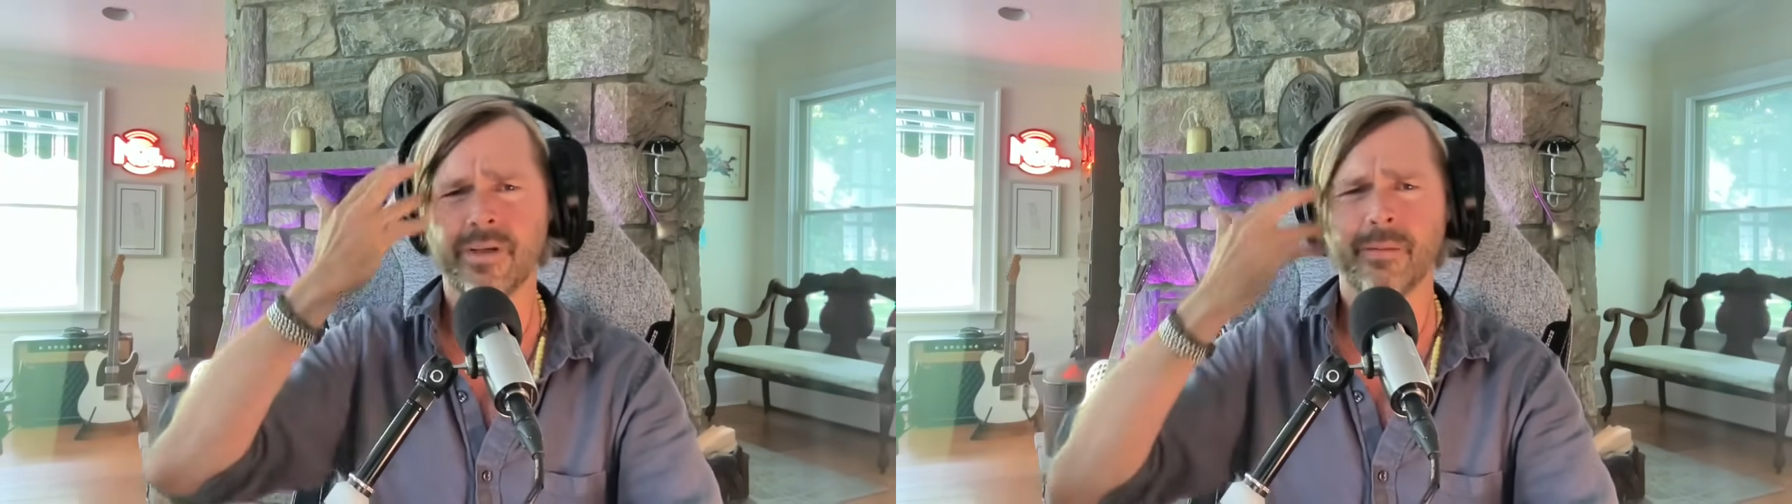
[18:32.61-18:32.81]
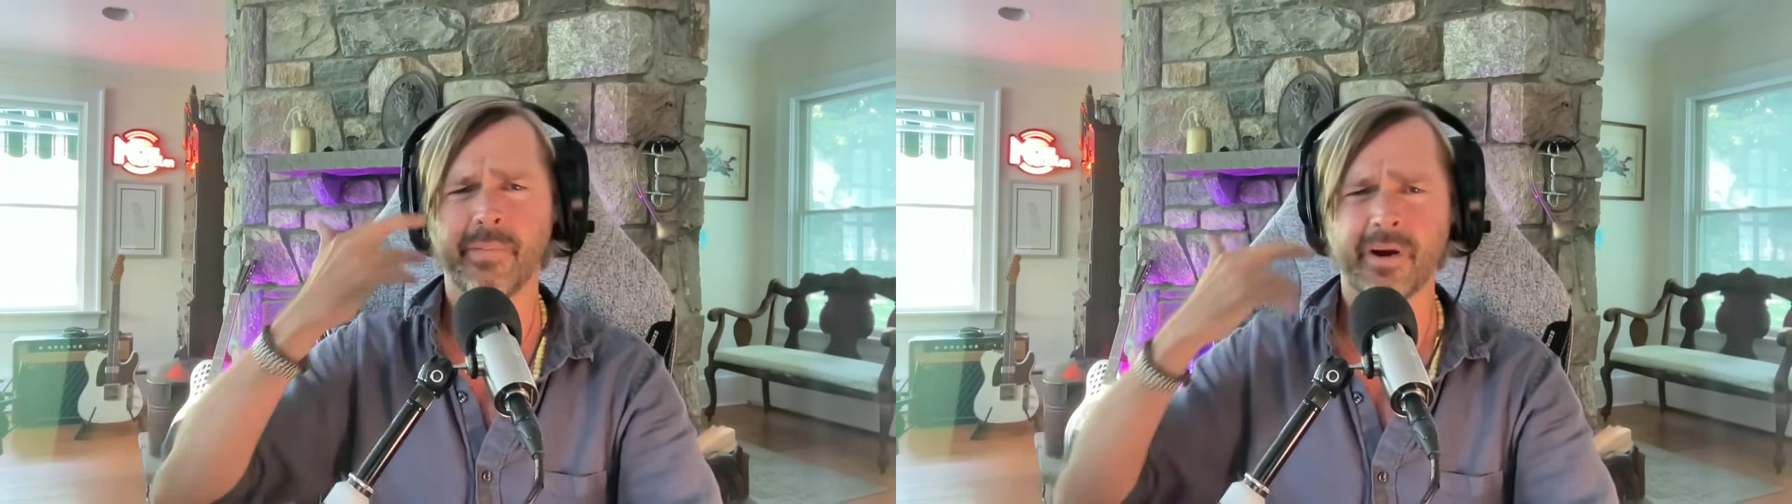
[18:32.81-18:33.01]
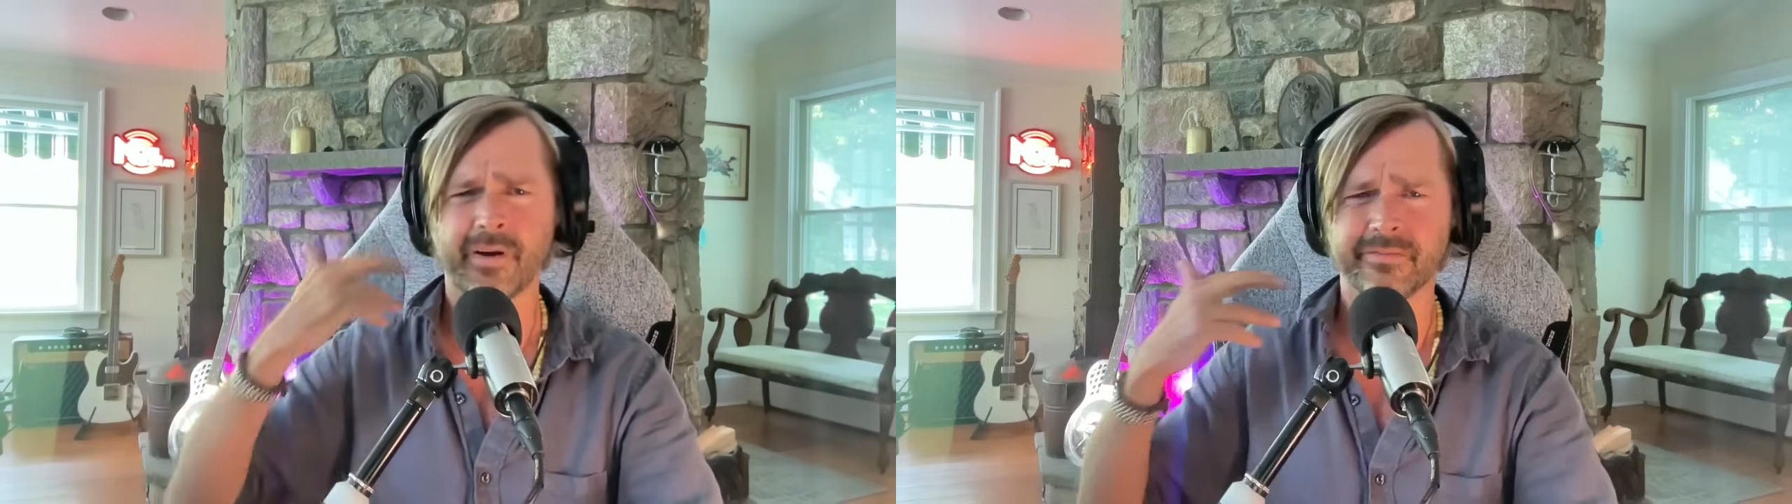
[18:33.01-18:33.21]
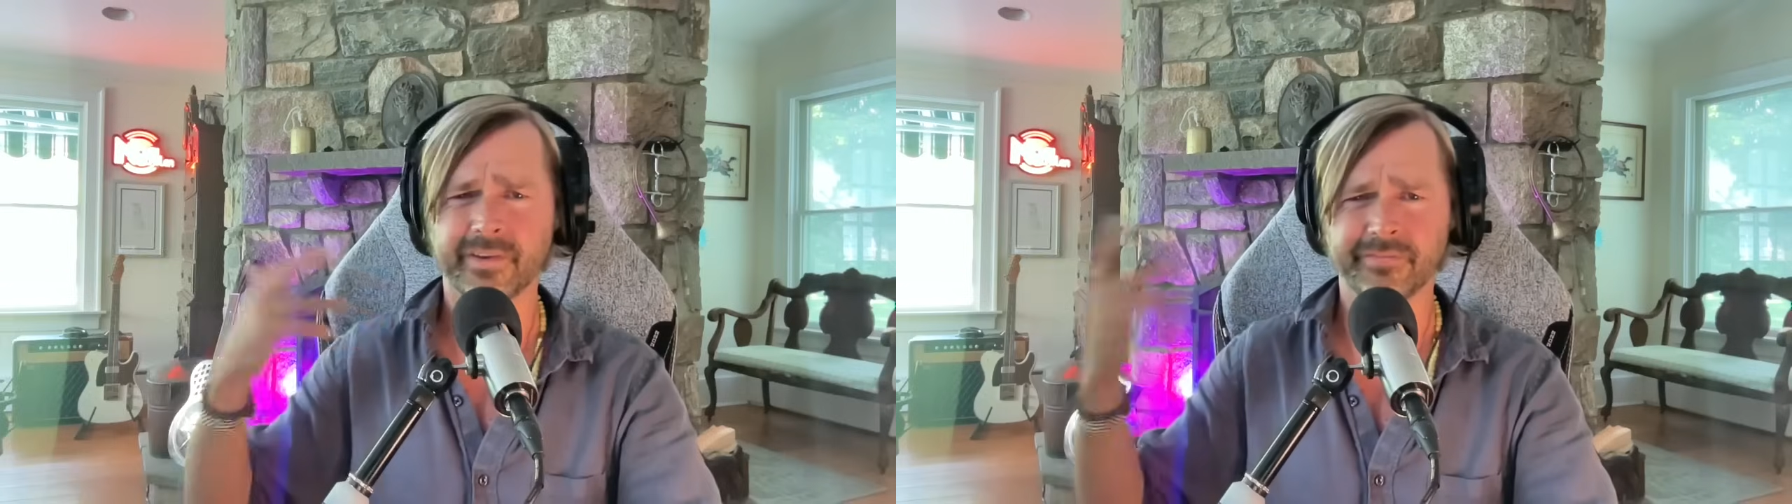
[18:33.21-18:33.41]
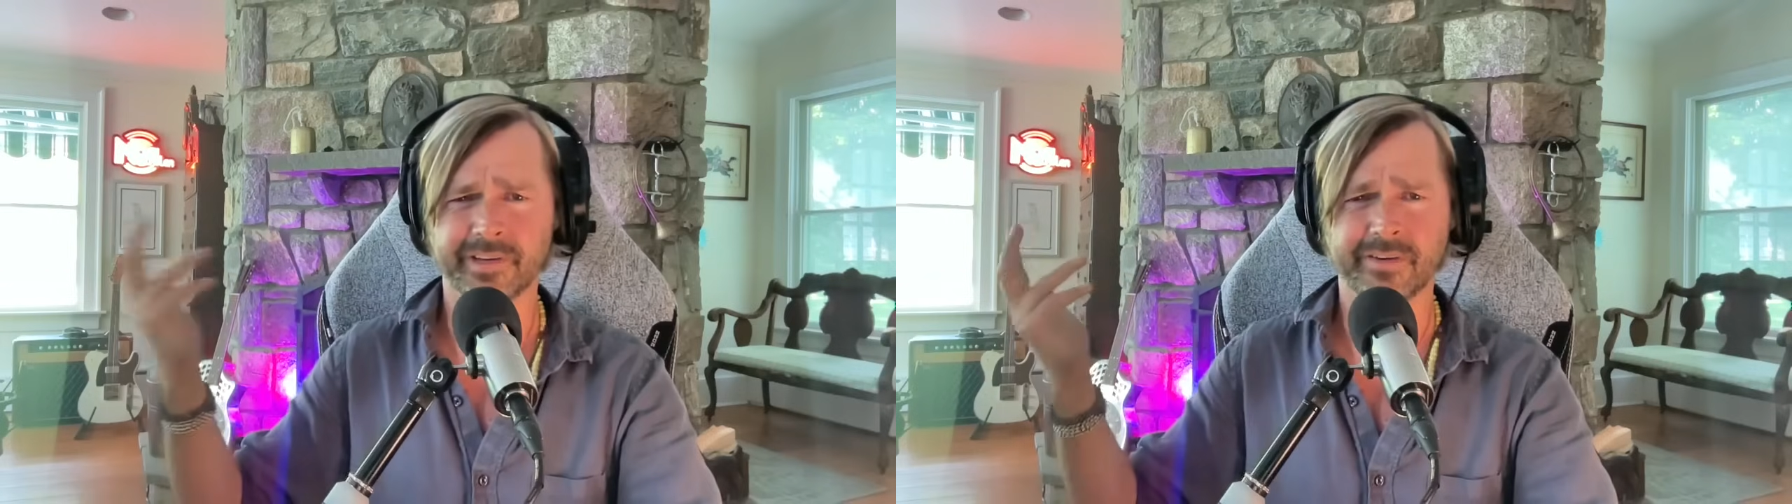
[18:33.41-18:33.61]
borrowing
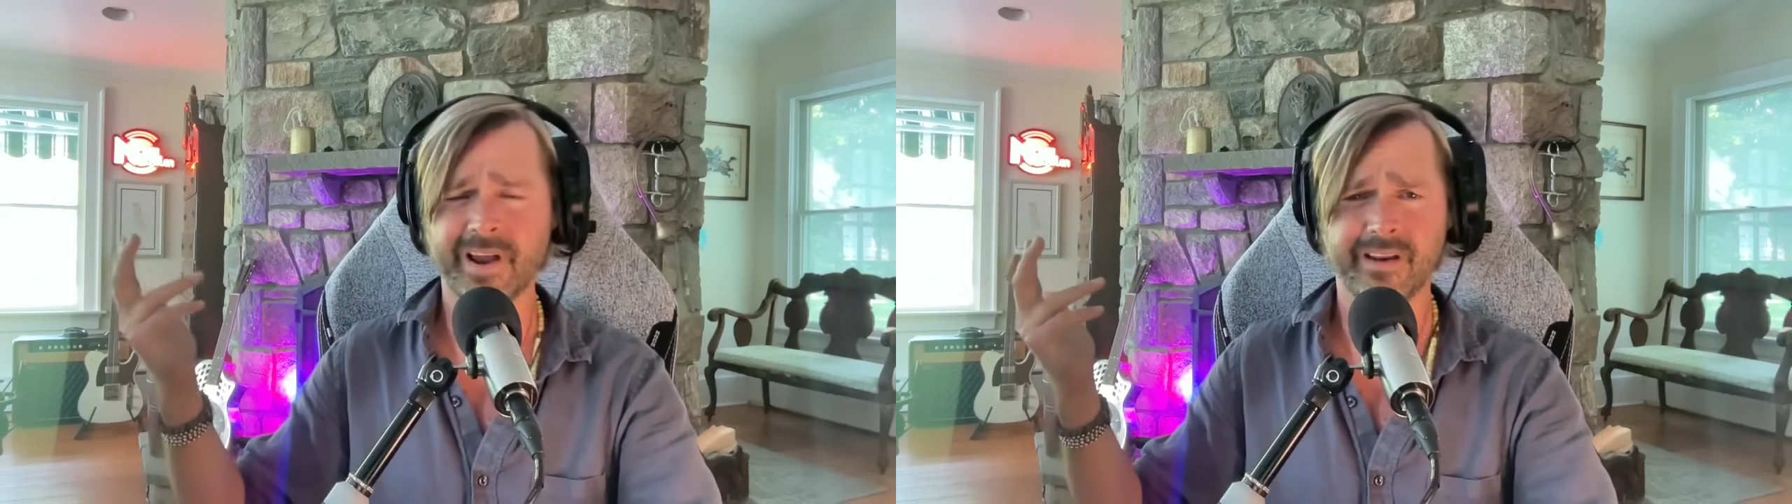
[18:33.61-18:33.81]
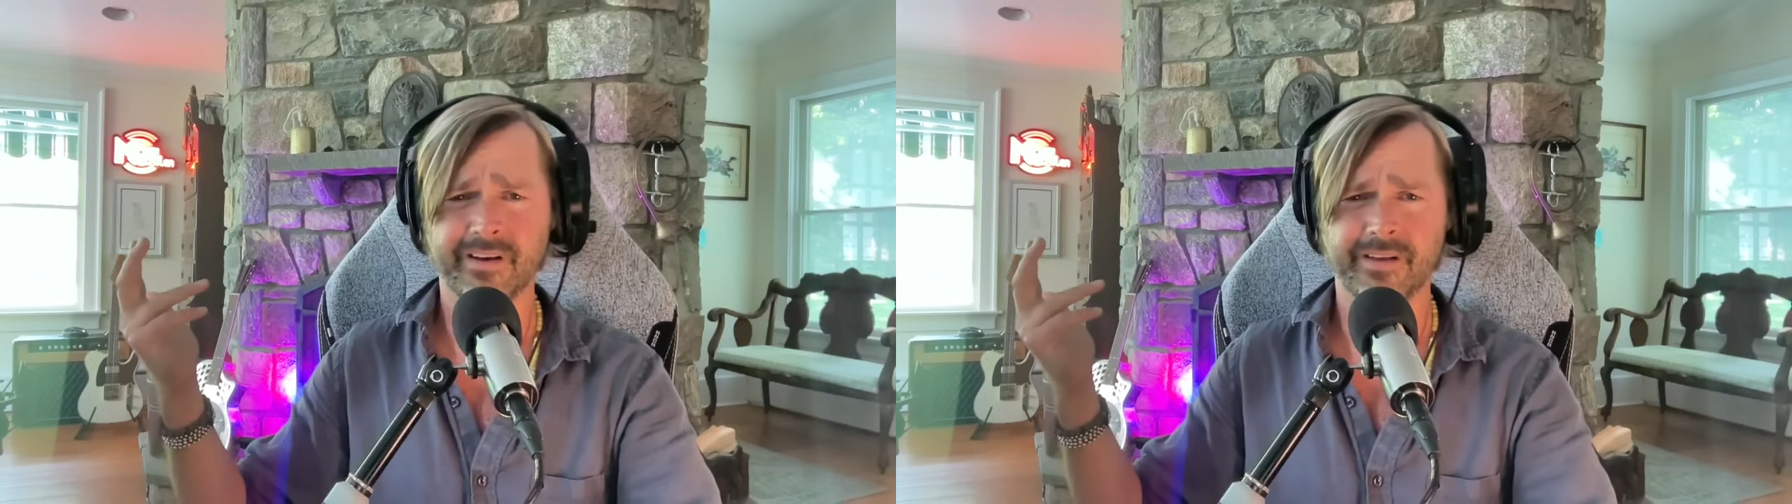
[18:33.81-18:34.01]
$50,000.